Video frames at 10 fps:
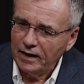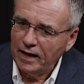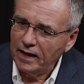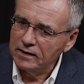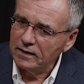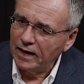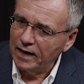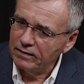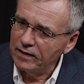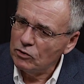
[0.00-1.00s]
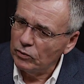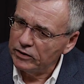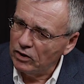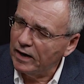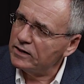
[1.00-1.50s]
And I think
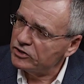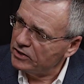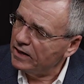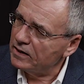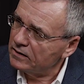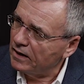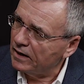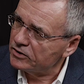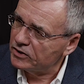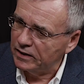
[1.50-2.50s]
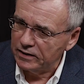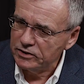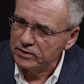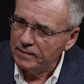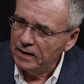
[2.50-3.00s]
what God is saying to us
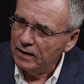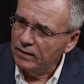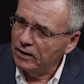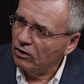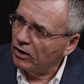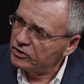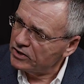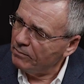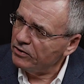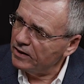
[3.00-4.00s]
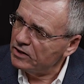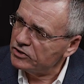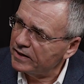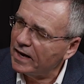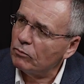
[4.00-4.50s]
is, there are some things
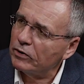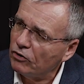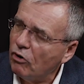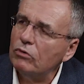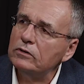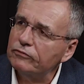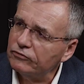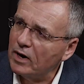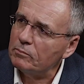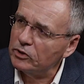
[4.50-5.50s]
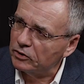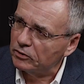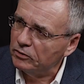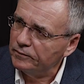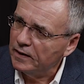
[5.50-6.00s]
that I withhold from
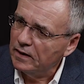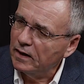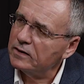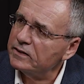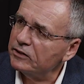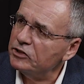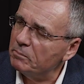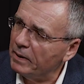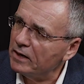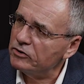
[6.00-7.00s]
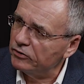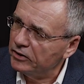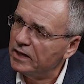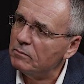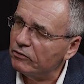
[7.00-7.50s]
you until you bend your knee